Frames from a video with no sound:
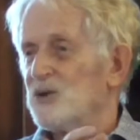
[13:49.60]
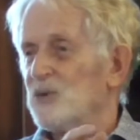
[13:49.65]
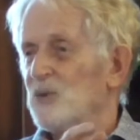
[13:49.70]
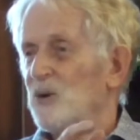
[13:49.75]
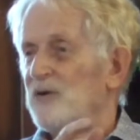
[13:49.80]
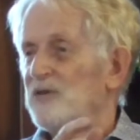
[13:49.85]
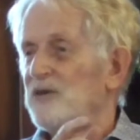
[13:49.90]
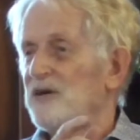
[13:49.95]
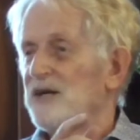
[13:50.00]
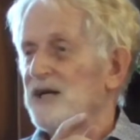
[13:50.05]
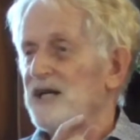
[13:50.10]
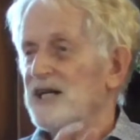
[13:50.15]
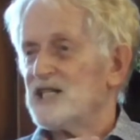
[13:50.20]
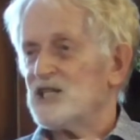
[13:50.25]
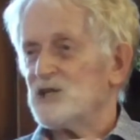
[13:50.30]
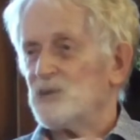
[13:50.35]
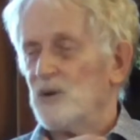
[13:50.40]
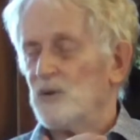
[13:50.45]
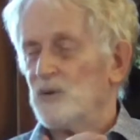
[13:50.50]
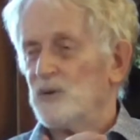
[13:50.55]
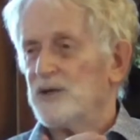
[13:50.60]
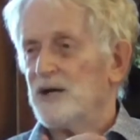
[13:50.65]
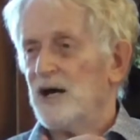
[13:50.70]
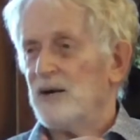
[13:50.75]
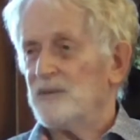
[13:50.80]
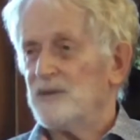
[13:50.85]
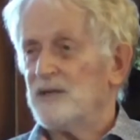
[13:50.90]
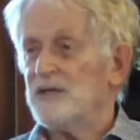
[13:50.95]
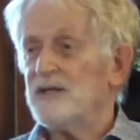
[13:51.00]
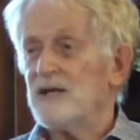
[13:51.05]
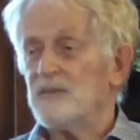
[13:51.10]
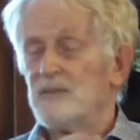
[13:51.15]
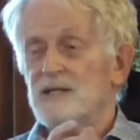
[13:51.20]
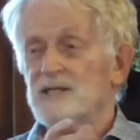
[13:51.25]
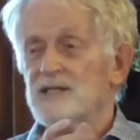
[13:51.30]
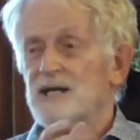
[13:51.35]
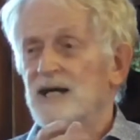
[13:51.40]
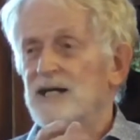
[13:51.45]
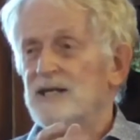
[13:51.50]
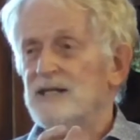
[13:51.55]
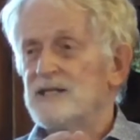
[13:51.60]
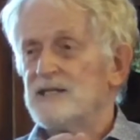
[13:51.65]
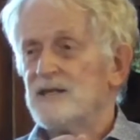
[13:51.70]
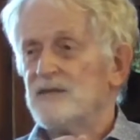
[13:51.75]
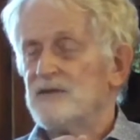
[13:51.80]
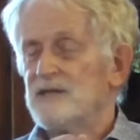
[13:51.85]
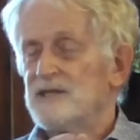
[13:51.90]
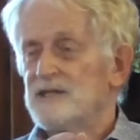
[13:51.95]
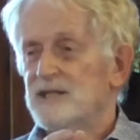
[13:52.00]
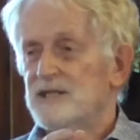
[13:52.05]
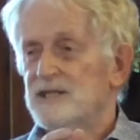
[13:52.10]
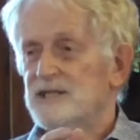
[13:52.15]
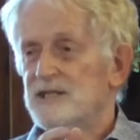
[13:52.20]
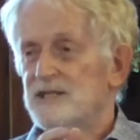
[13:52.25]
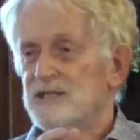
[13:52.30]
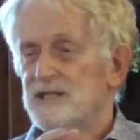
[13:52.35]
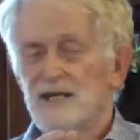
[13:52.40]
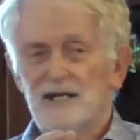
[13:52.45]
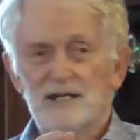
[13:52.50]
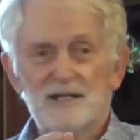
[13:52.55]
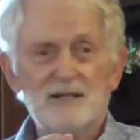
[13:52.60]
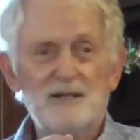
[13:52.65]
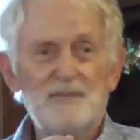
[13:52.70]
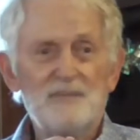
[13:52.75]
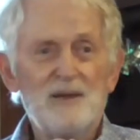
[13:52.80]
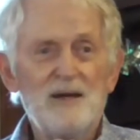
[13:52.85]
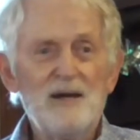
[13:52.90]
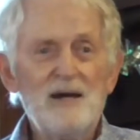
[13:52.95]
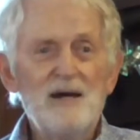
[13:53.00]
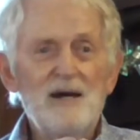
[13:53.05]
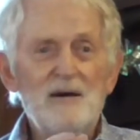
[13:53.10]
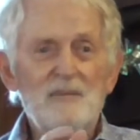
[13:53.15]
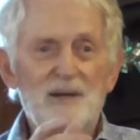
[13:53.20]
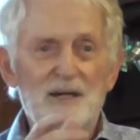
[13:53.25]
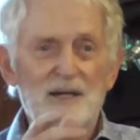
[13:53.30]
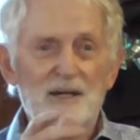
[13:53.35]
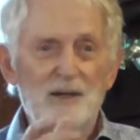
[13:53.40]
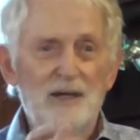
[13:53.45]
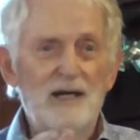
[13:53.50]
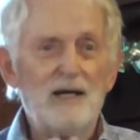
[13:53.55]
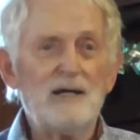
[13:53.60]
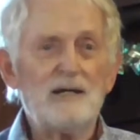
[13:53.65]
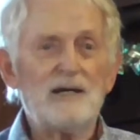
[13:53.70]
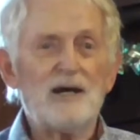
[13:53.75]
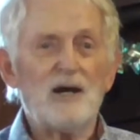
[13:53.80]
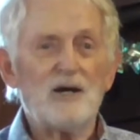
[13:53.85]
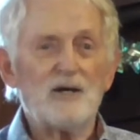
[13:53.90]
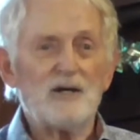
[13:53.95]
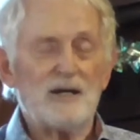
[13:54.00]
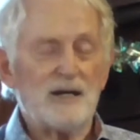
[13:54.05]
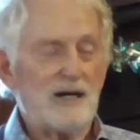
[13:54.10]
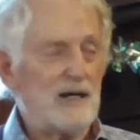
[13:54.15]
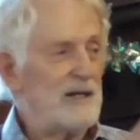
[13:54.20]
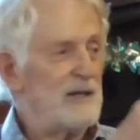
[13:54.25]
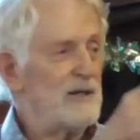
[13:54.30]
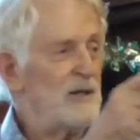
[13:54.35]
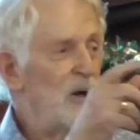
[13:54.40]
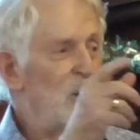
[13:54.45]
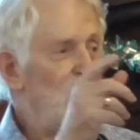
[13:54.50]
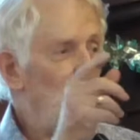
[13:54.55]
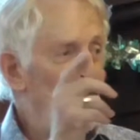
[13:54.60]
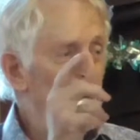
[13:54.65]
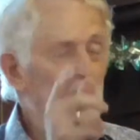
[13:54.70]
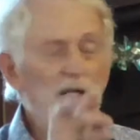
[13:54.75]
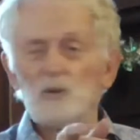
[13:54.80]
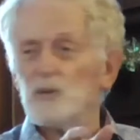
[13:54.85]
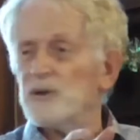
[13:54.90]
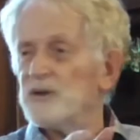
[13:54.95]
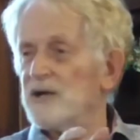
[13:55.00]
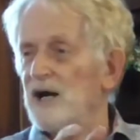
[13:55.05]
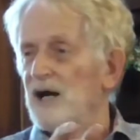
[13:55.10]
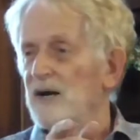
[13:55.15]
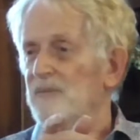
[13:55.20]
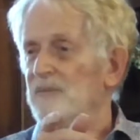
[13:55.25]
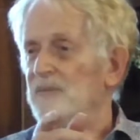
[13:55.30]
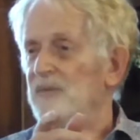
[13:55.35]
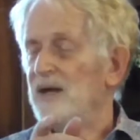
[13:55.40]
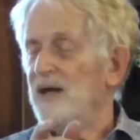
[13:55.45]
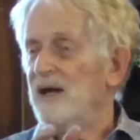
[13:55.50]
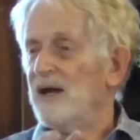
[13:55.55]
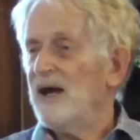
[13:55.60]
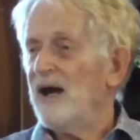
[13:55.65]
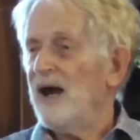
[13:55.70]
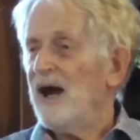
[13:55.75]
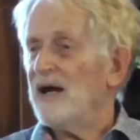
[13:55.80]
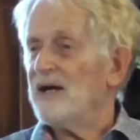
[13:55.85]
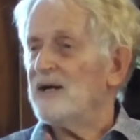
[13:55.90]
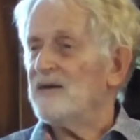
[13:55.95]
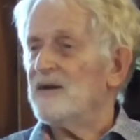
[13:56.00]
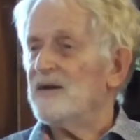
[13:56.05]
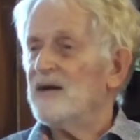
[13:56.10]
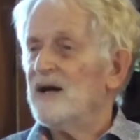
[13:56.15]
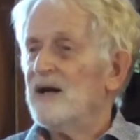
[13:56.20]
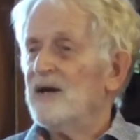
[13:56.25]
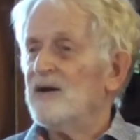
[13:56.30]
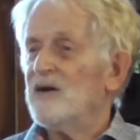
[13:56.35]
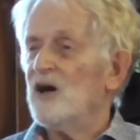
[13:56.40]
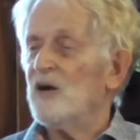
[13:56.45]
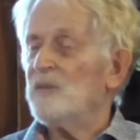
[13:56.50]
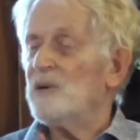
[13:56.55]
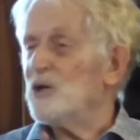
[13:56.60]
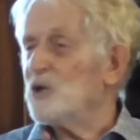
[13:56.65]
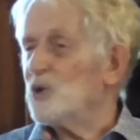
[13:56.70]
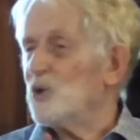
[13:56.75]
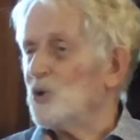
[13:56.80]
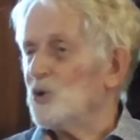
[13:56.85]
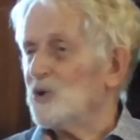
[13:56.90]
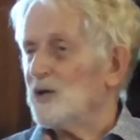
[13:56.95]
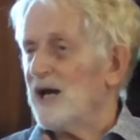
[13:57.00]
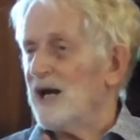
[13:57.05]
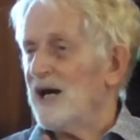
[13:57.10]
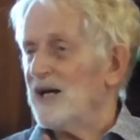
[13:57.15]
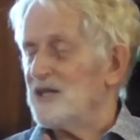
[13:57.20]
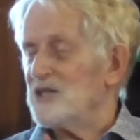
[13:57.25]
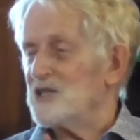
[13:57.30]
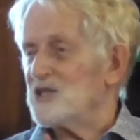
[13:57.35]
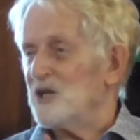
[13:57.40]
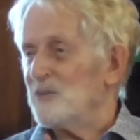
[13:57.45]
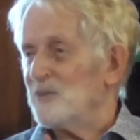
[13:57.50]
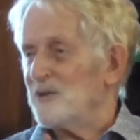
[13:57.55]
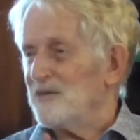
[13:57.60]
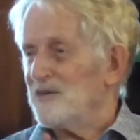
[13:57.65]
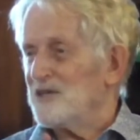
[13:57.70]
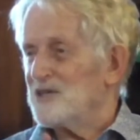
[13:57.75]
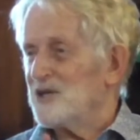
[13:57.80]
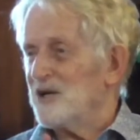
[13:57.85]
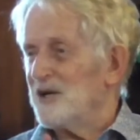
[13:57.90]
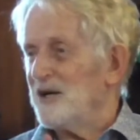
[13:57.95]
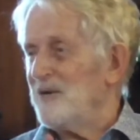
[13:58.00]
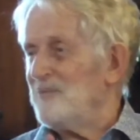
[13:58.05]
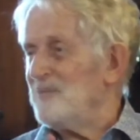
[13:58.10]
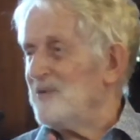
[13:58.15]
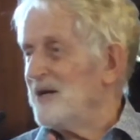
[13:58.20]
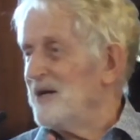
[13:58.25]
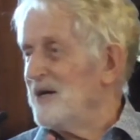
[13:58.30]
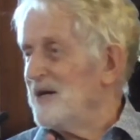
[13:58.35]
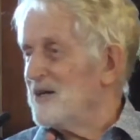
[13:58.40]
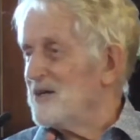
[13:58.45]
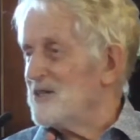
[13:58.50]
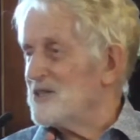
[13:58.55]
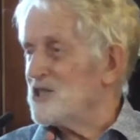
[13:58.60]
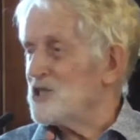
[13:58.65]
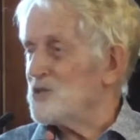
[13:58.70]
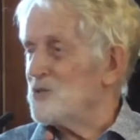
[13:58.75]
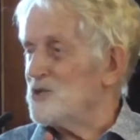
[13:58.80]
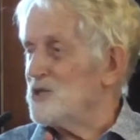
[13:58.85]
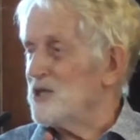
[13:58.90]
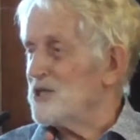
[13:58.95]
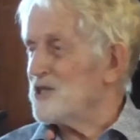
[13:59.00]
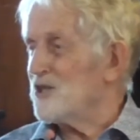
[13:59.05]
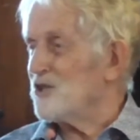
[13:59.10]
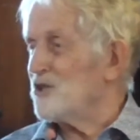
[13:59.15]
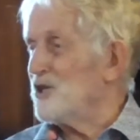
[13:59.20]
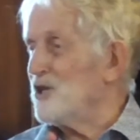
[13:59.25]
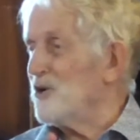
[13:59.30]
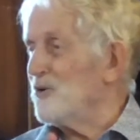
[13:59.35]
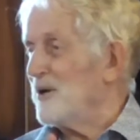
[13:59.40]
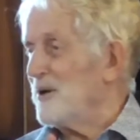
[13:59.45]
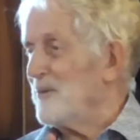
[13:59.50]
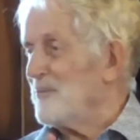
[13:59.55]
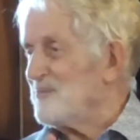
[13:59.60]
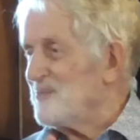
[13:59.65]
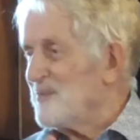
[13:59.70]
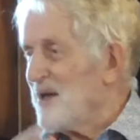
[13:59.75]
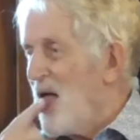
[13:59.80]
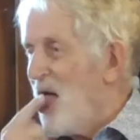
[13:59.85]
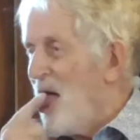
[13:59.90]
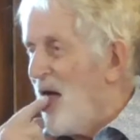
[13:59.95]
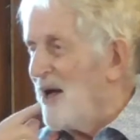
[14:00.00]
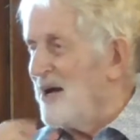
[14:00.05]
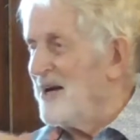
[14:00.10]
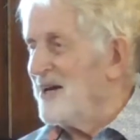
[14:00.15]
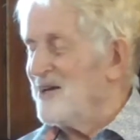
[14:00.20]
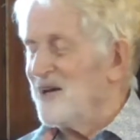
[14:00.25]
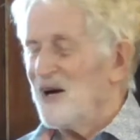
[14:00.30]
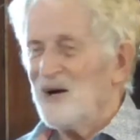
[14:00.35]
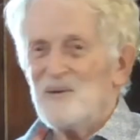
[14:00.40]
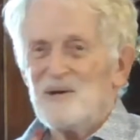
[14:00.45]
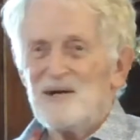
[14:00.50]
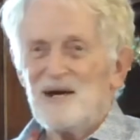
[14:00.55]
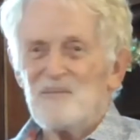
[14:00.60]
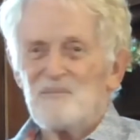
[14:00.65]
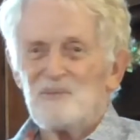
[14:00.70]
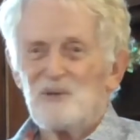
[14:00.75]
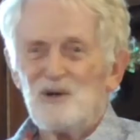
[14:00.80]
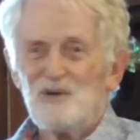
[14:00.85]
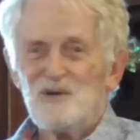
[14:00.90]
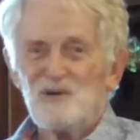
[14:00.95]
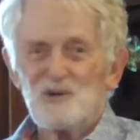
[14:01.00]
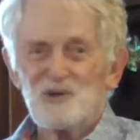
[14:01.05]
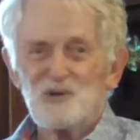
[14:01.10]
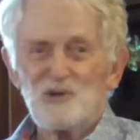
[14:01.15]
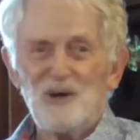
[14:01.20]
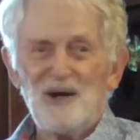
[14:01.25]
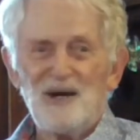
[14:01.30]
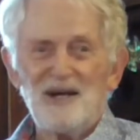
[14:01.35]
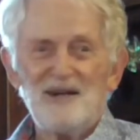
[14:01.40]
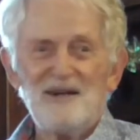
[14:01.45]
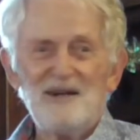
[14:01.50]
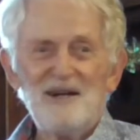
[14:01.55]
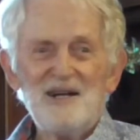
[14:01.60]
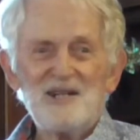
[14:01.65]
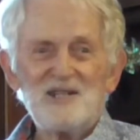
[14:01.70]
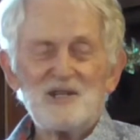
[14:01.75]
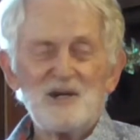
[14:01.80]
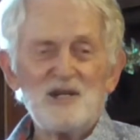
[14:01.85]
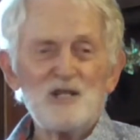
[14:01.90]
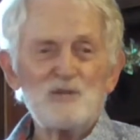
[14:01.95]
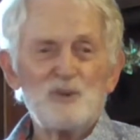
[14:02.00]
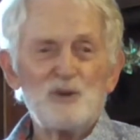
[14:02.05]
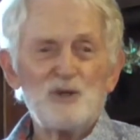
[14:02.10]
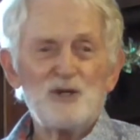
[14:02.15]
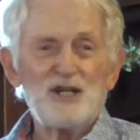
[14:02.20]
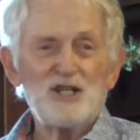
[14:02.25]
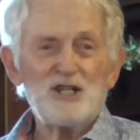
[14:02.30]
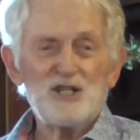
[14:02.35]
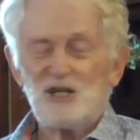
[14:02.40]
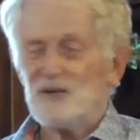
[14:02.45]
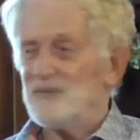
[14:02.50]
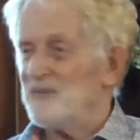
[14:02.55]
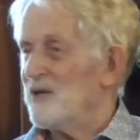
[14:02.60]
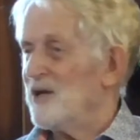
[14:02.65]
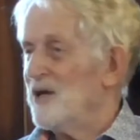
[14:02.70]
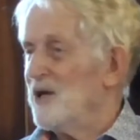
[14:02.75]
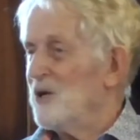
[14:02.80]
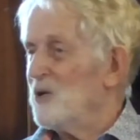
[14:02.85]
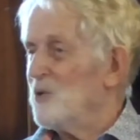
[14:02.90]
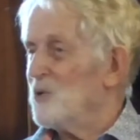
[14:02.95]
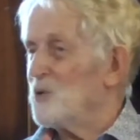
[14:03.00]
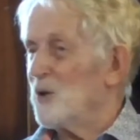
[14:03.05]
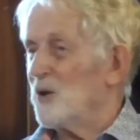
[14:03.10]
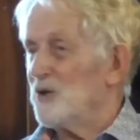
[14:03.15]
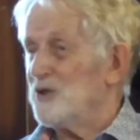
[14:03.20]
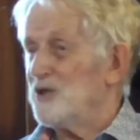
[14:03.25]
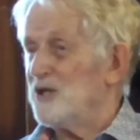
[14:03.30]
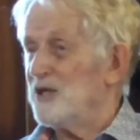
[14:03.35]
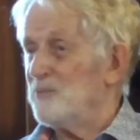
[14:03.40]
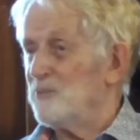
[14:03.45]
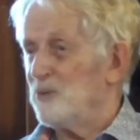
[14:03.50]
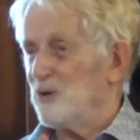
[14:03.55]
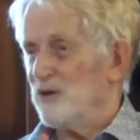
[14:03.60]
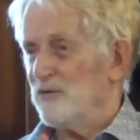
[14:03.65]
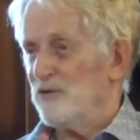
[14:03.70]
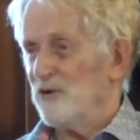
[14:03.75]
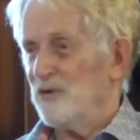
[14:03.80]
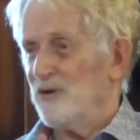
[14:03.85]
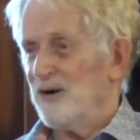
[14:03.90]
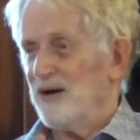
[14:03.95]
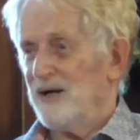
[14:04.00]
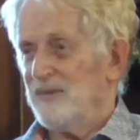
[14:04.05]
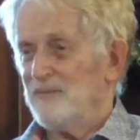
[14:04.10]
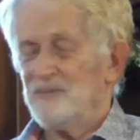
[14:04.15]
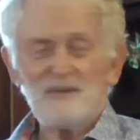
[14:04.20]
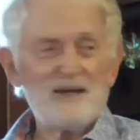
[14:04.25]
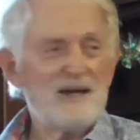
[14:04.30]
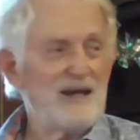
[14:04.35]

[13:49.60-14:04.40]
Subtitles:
when the next one would come. It didn't come exactly 76 years later, but he calculated when it would come, and nobody called it Halleys Comet at the time because this was just a theory. Nobody had proved it was right, so his prediction was what did prove it right,